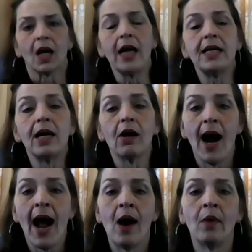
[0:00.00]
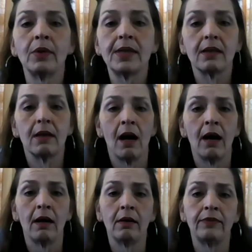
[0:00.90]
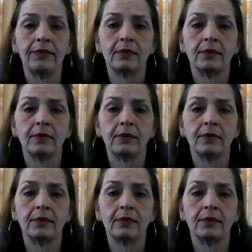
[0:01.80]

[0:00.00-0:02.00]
a year out of